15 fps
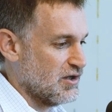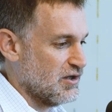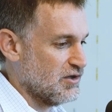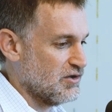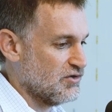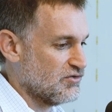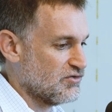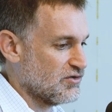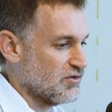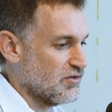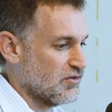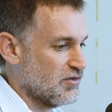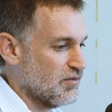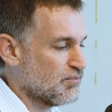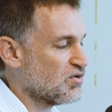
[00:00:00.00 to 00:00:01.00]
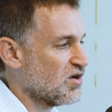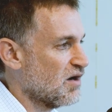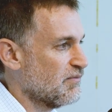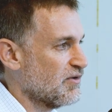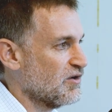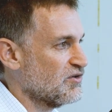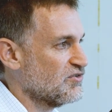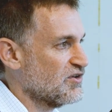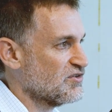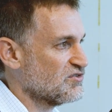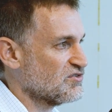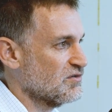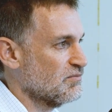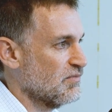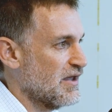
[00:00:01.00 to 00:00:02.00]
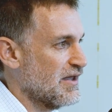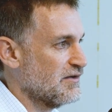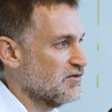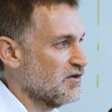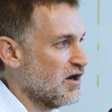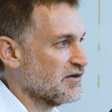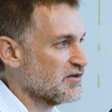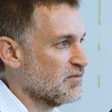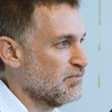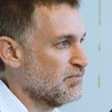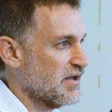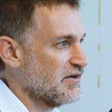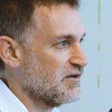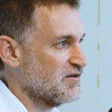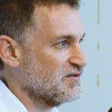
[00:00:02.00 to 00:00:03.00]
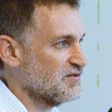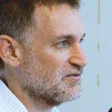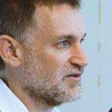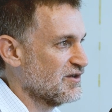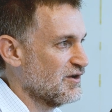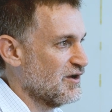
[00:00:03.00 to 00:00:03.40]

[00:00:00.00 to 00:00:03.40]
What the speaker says: is the primary system and non-competitive